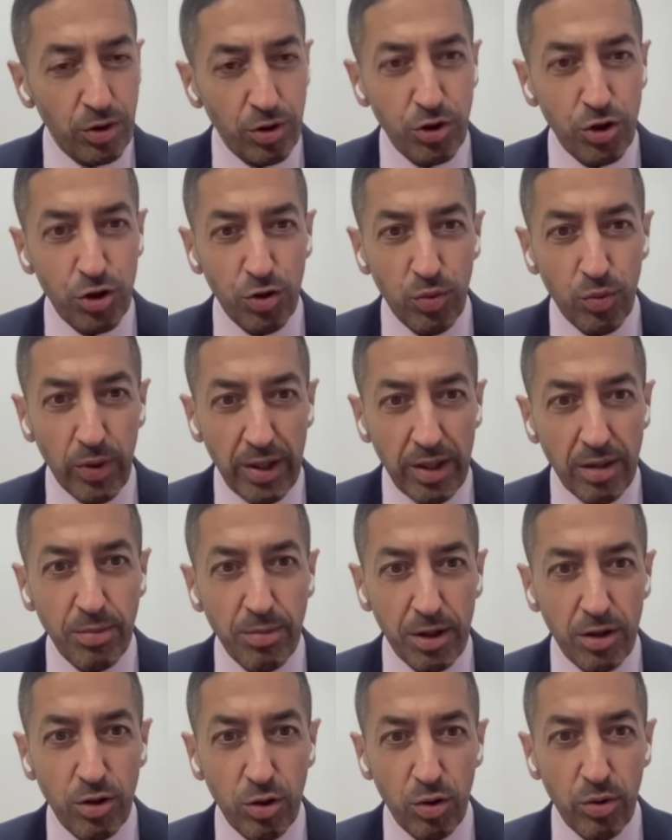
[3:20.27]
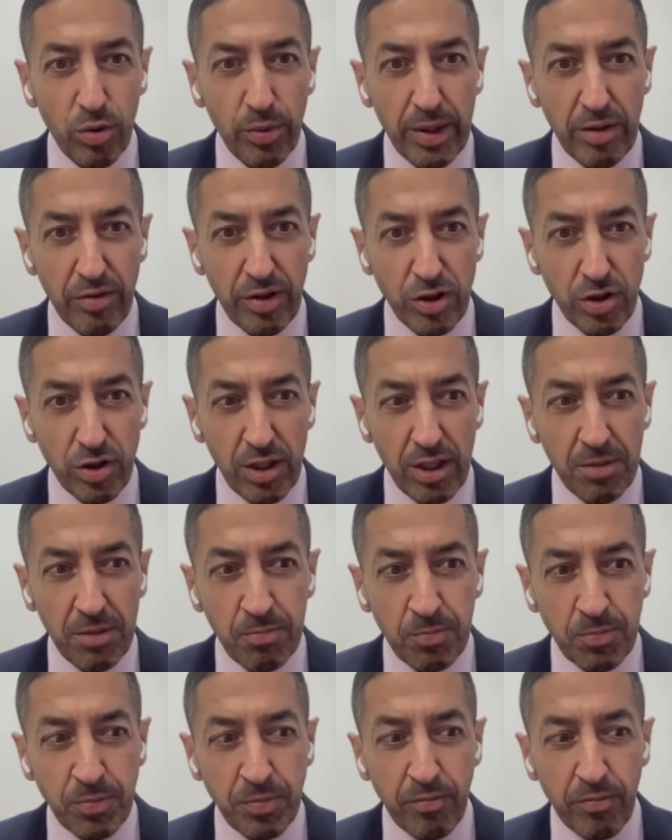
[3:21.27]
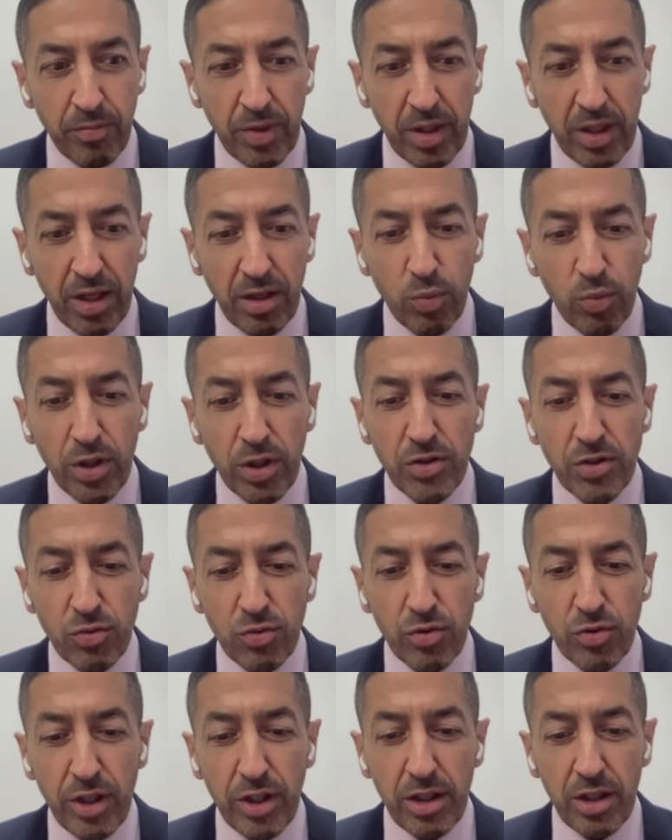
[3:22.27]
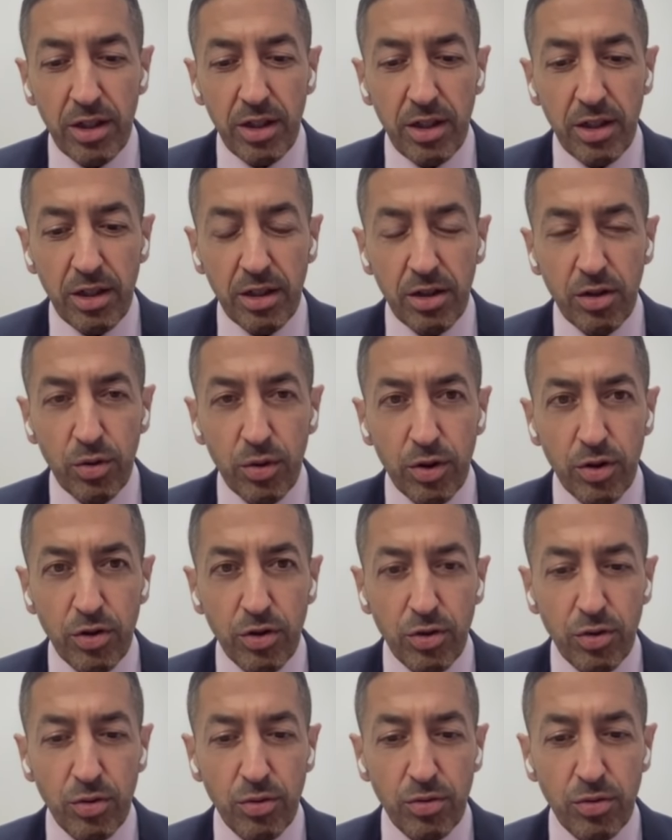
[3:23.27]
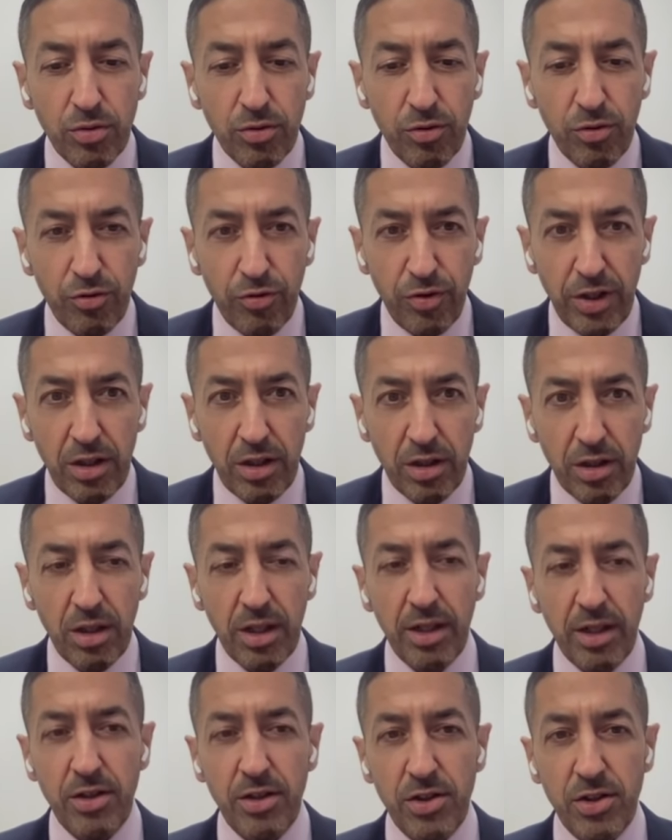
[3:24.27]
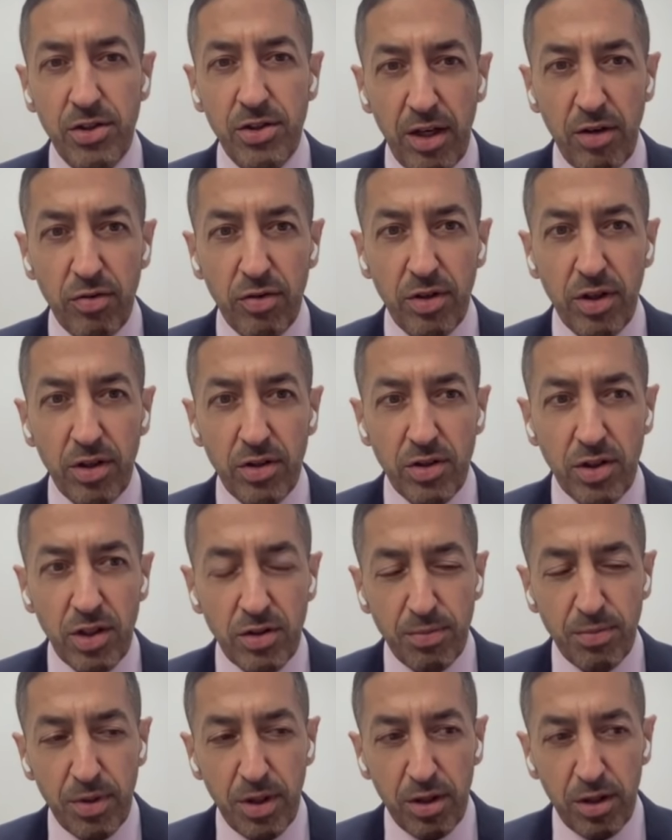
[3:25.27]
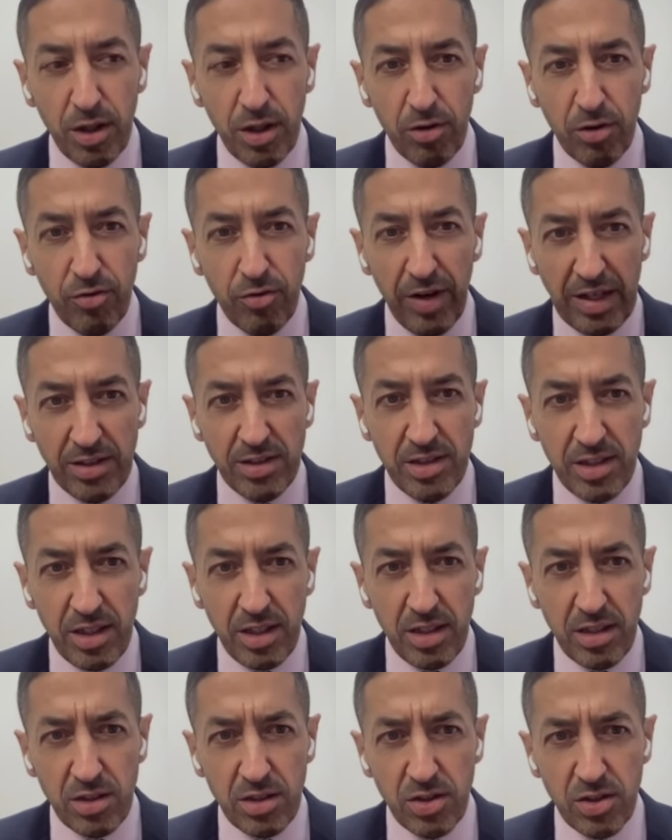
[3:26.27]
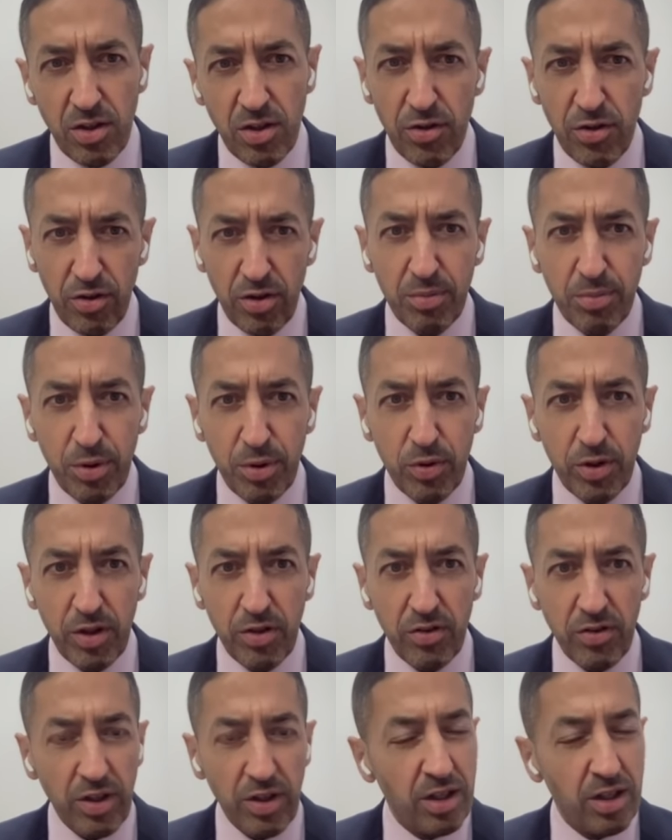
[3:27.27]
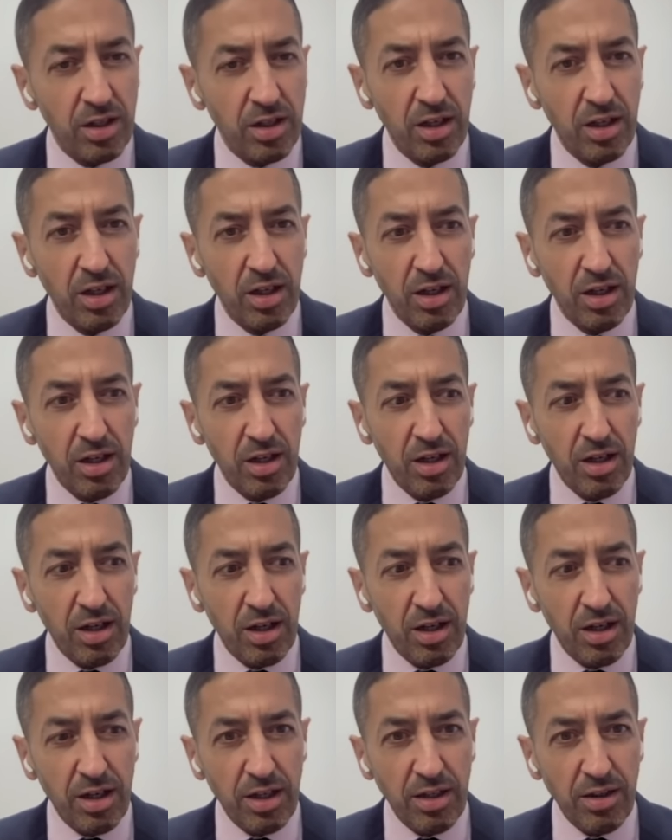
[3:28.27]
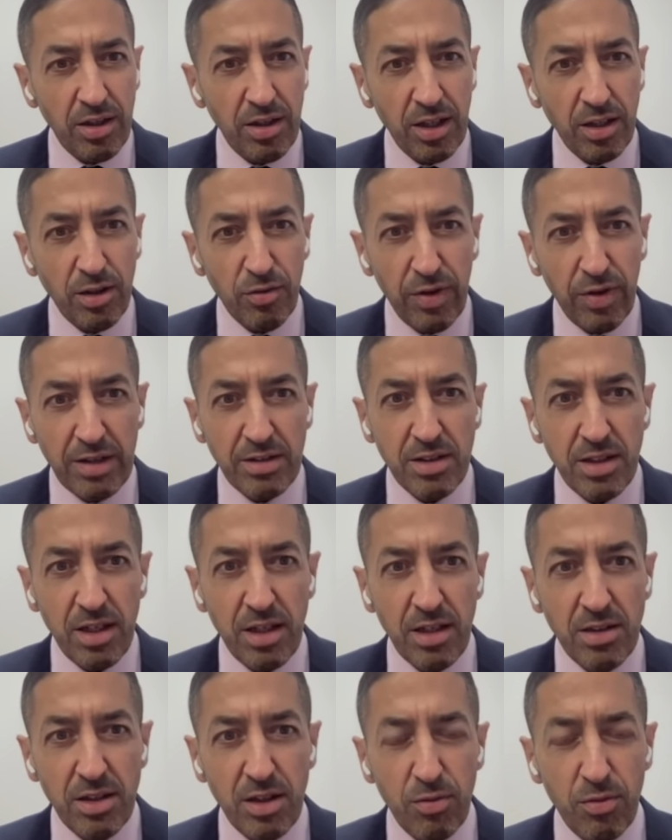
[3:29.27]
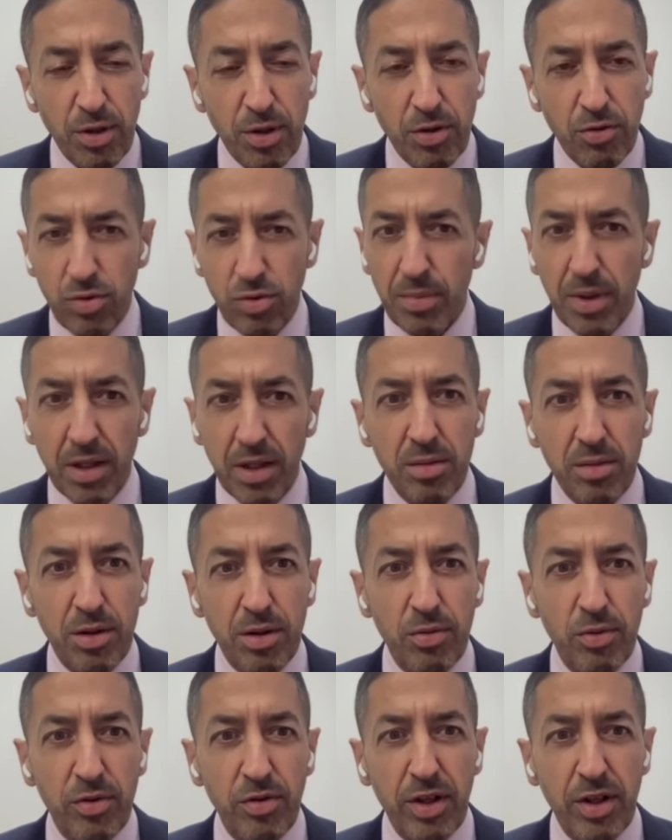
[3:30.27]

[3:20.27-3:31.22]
We're not sure when, but it'll go away eventually. And what is really going to feel like it's saved us are vaccines and therapeutics. And I think the vaccines have been remarkable.